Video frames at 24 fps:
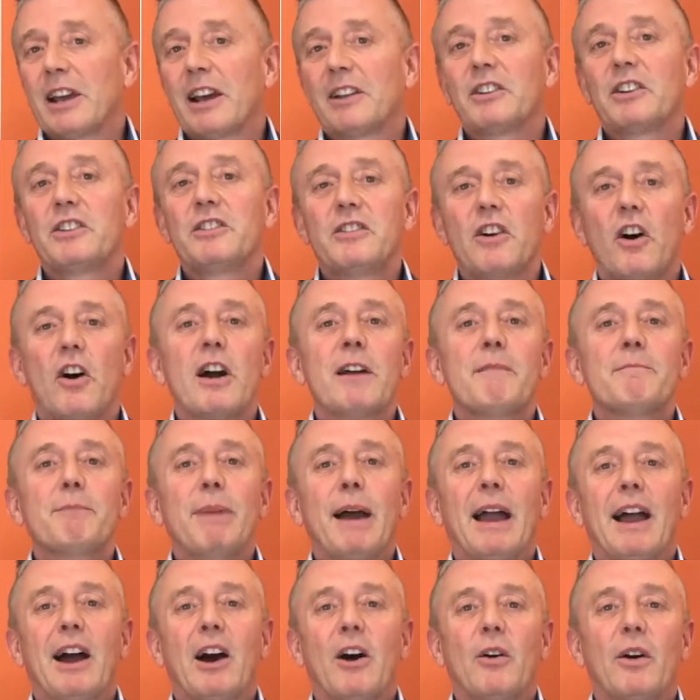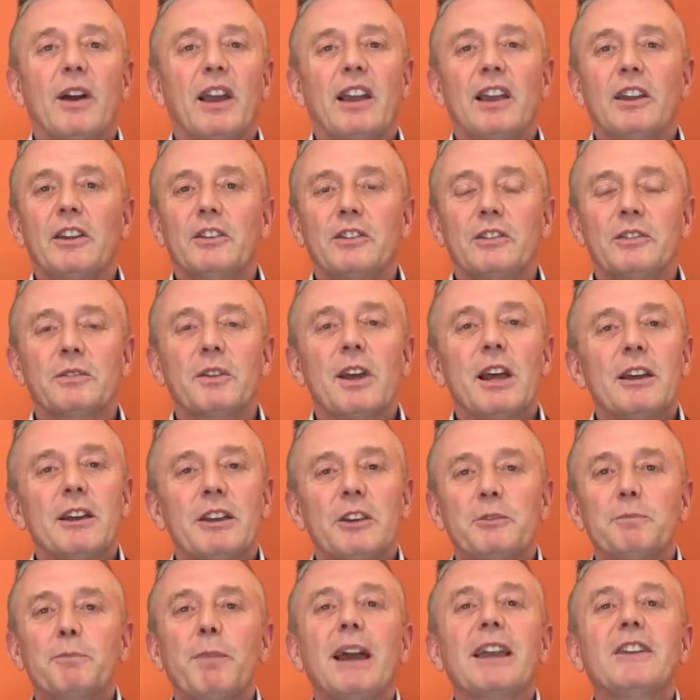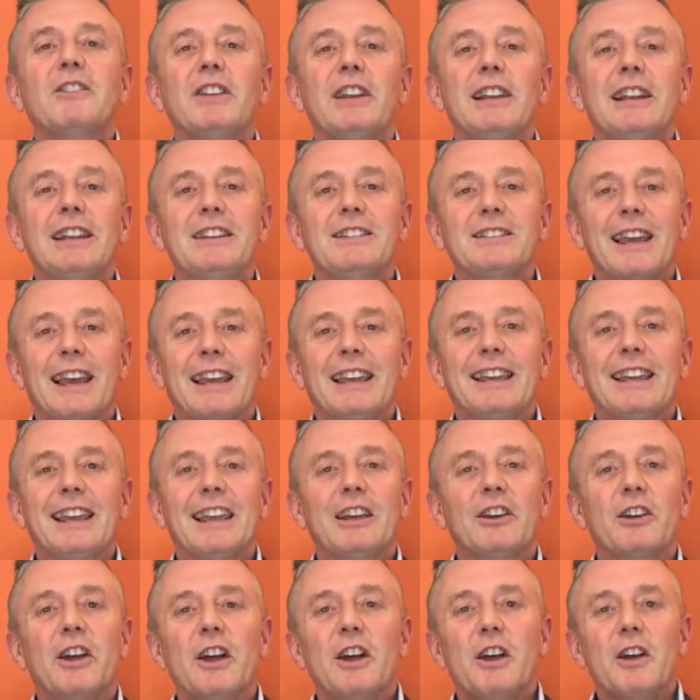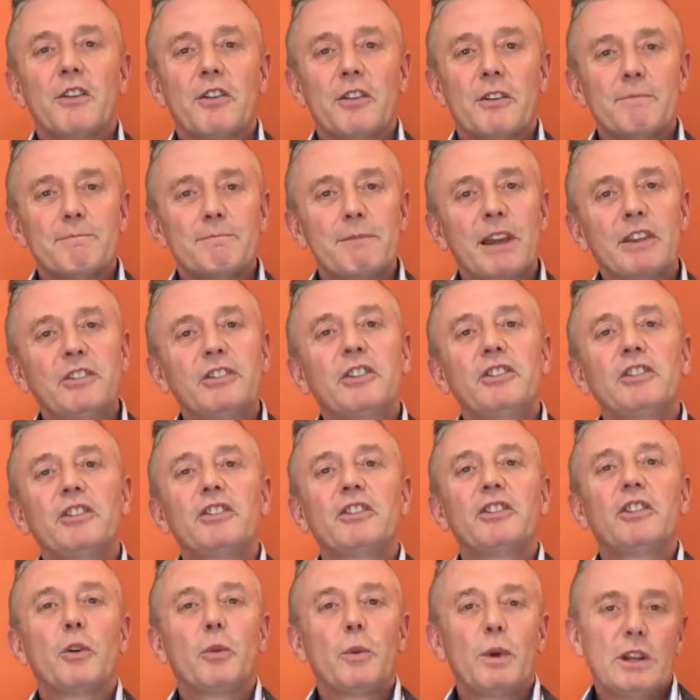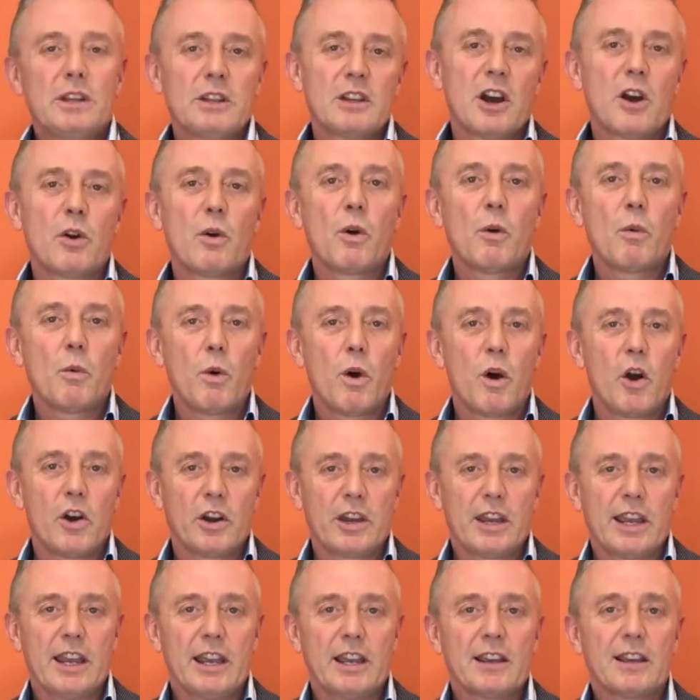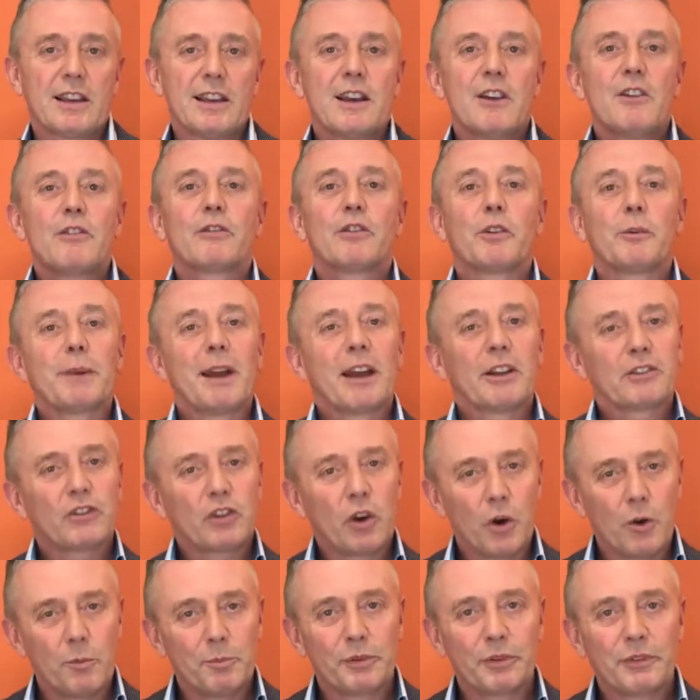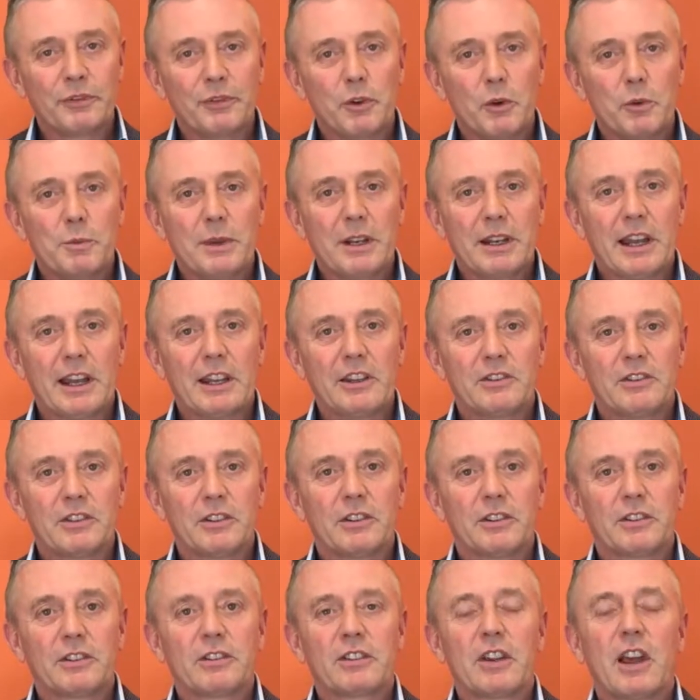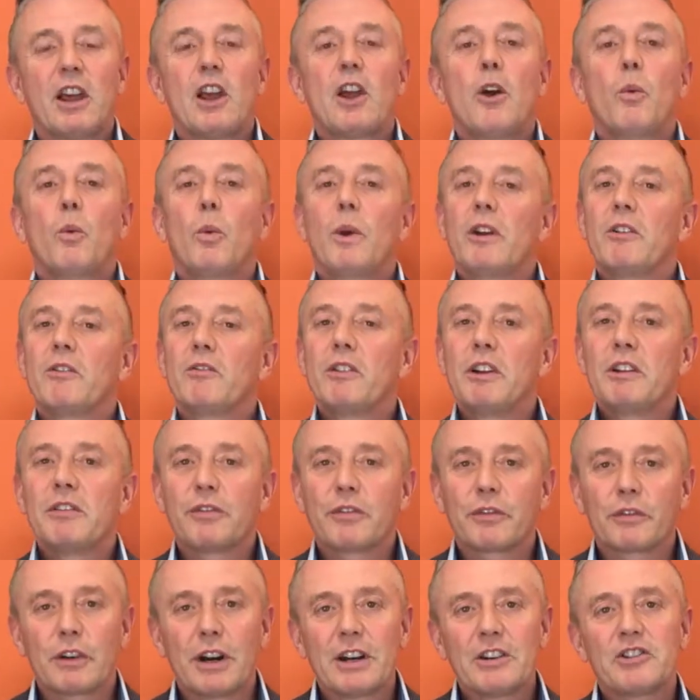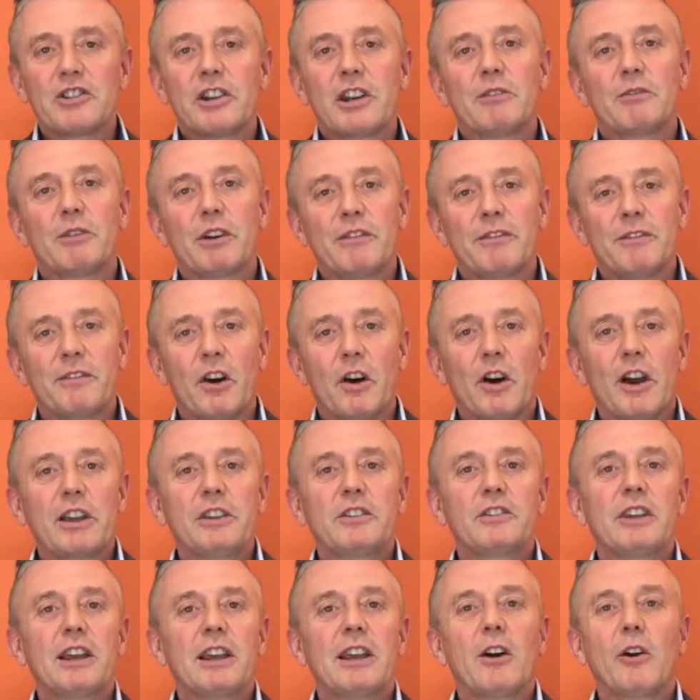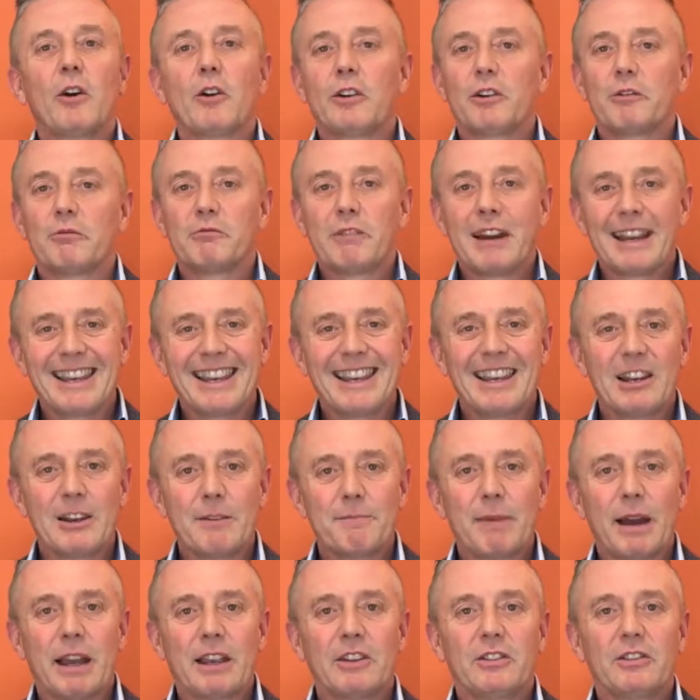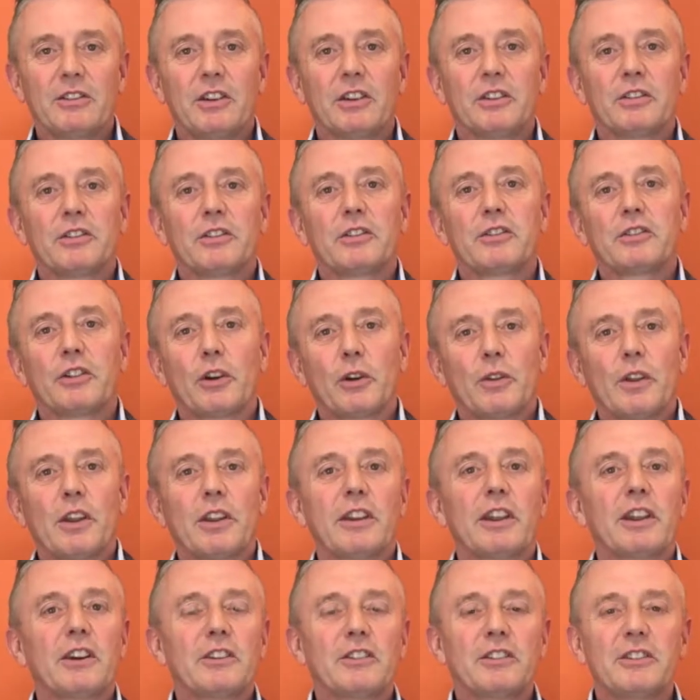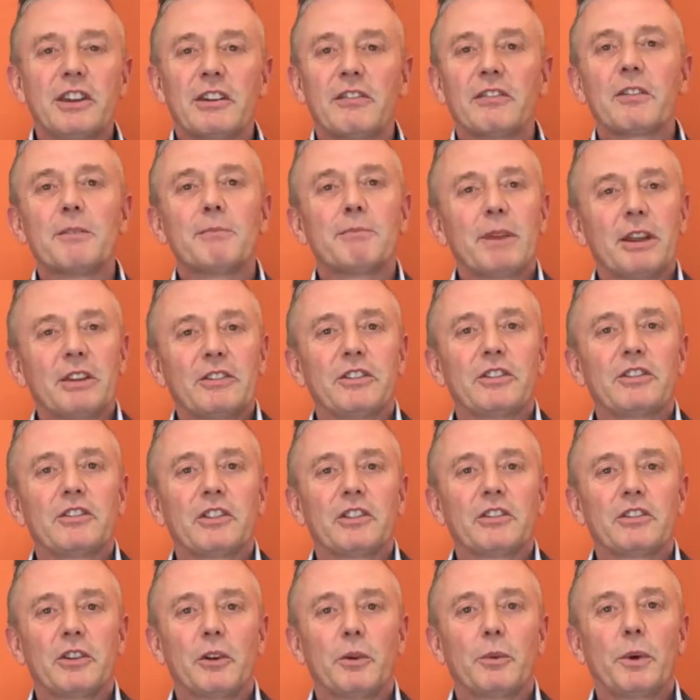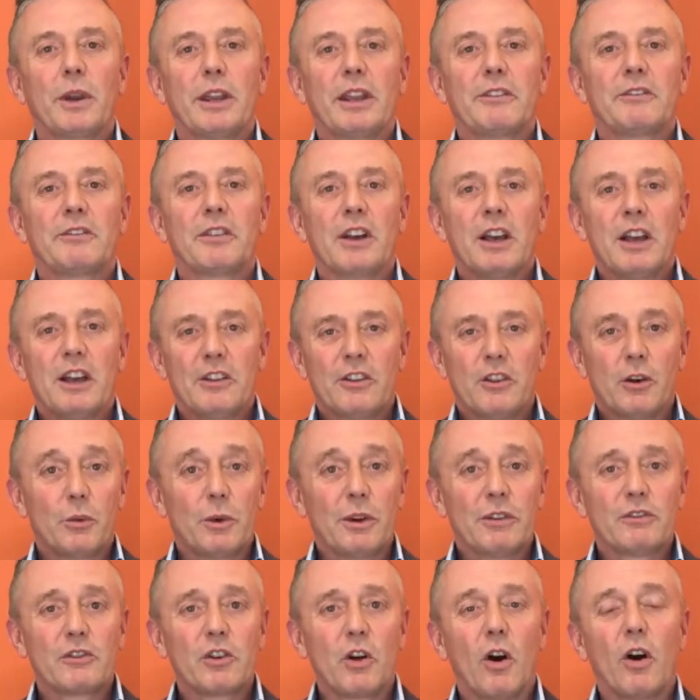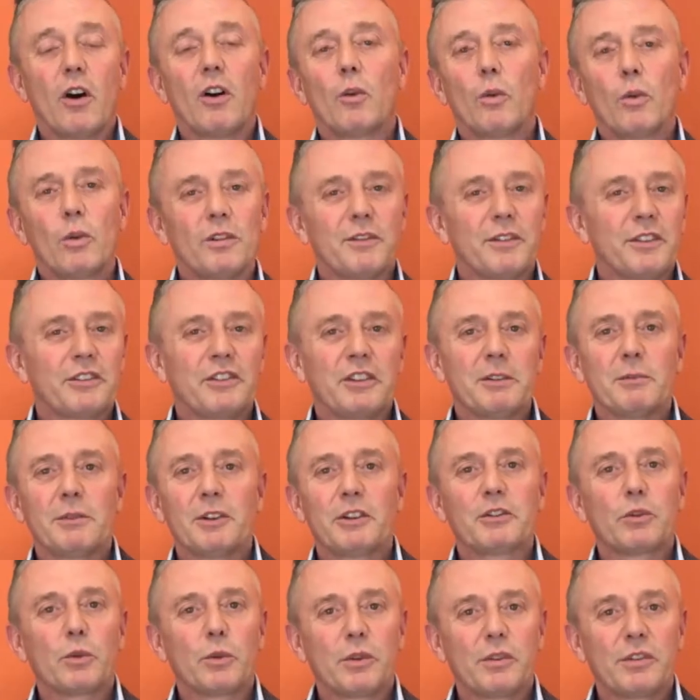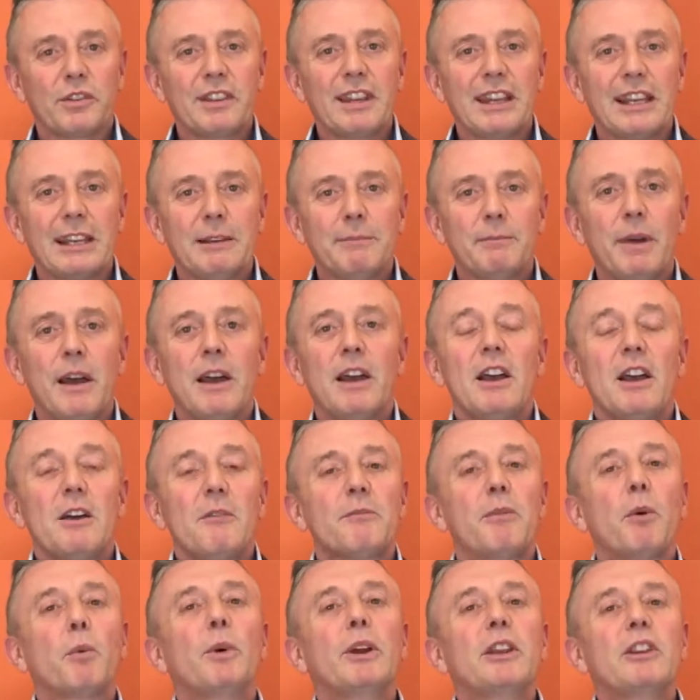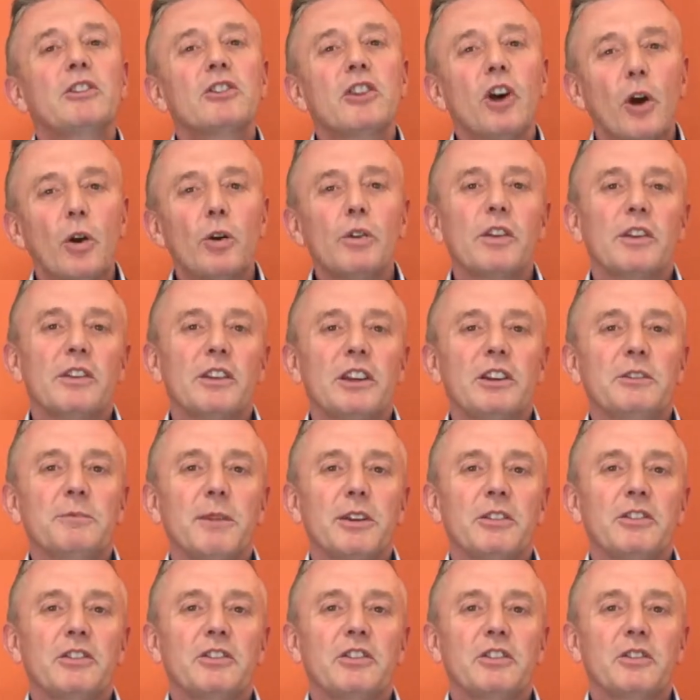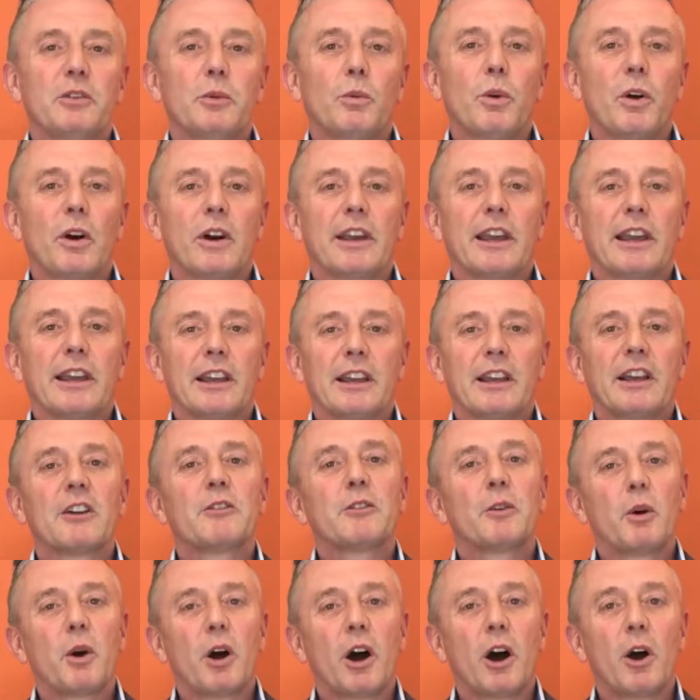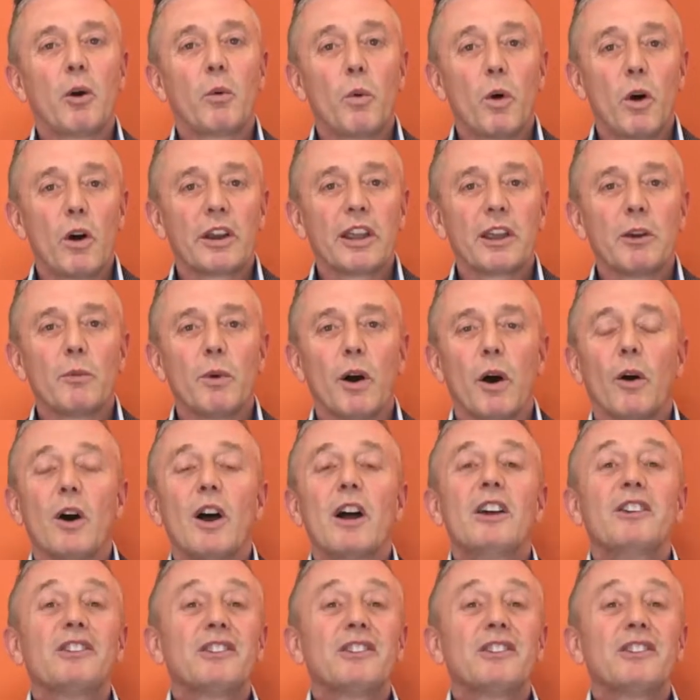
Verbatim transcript: Now, DesignPal is is basically taking the messages that we know are working from our top performing agents we refresh it, revise it on a regular basis so that there's different messages that we've that we've got, all of a similar sort of theme, but we know that these messages are working uh, working well.